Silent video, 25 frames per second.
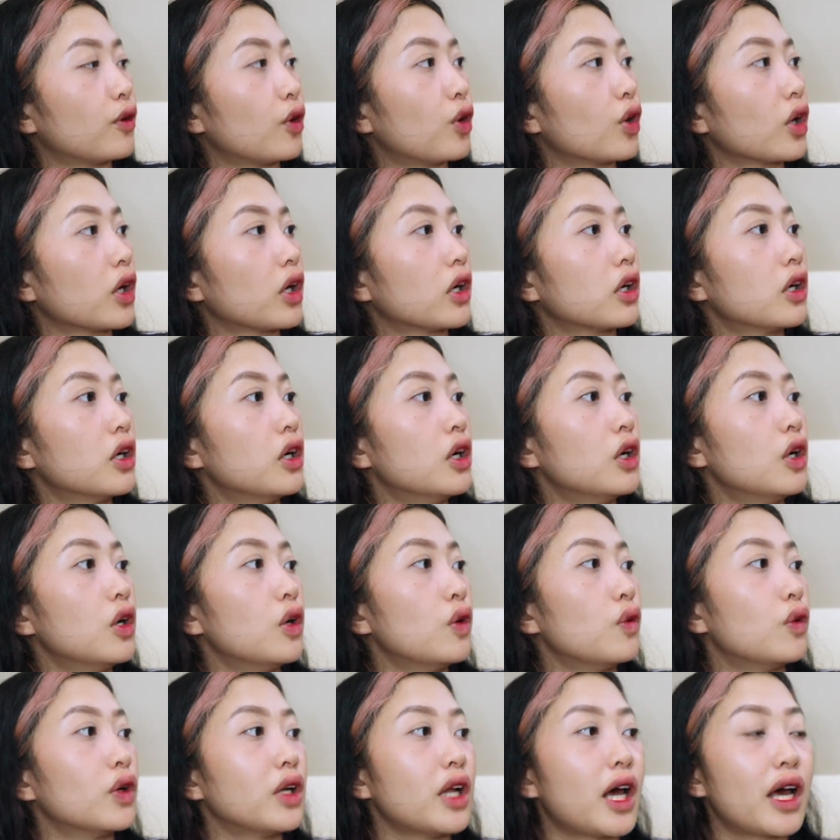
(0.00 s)
for
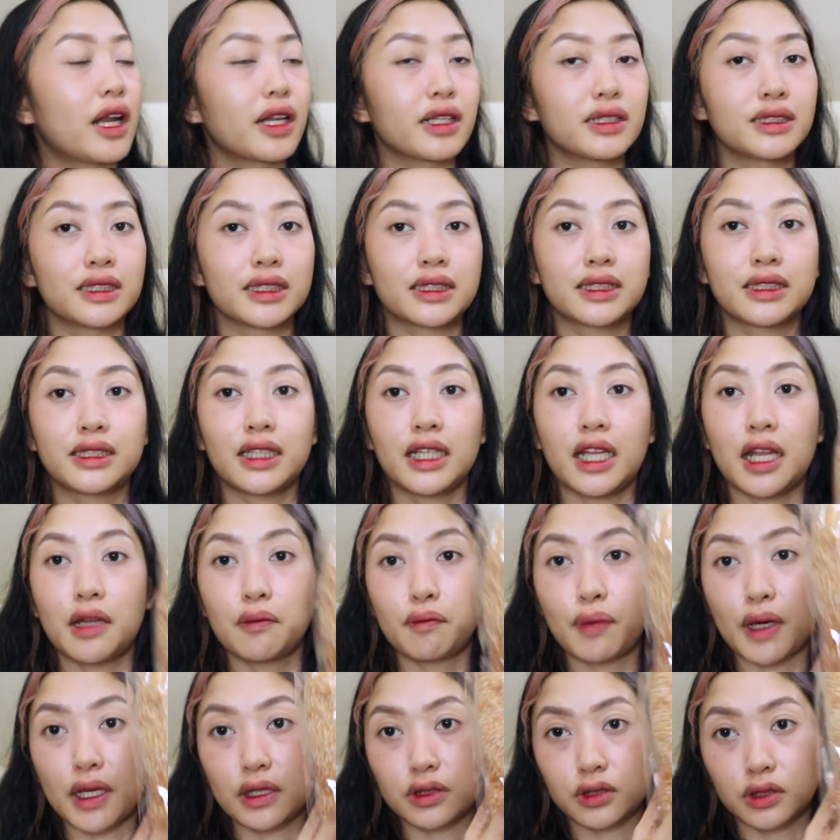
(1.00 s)
169
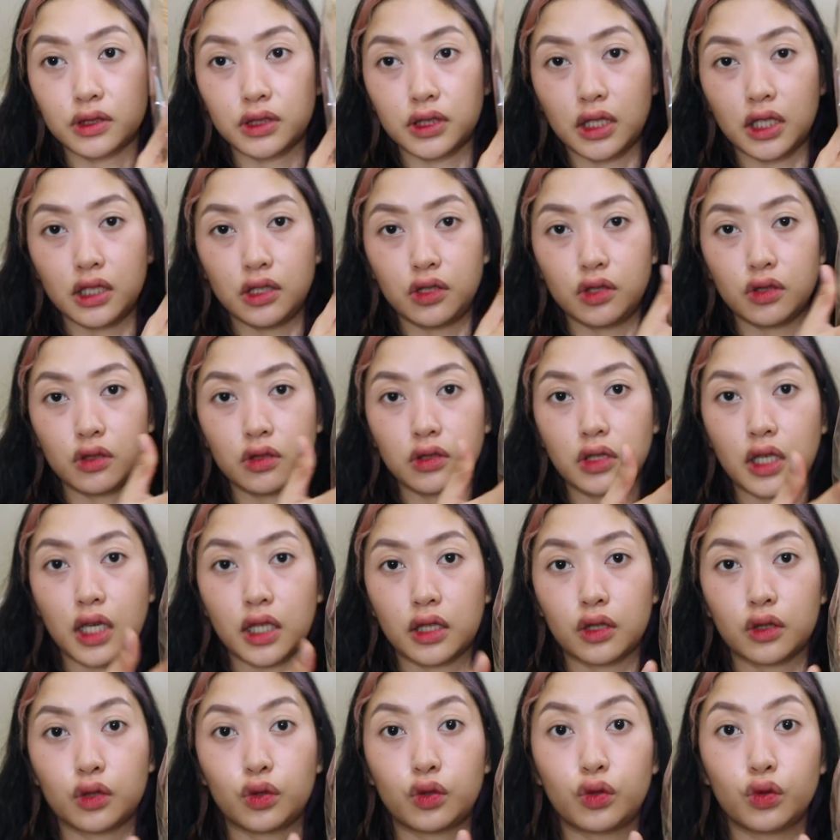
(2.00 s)
pesos and you'll
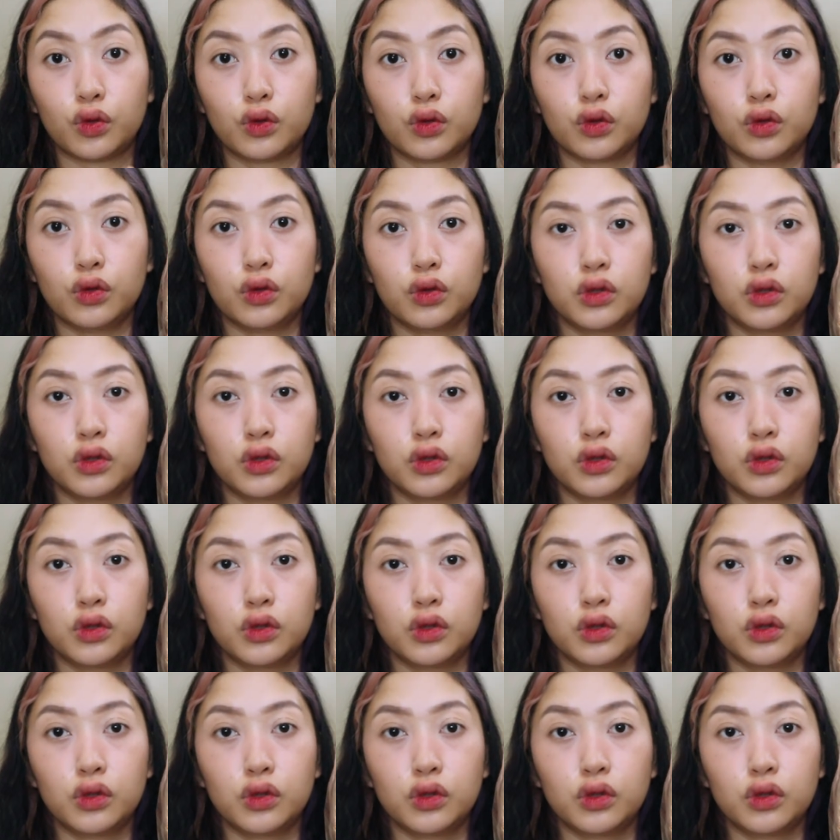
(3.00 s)
get two.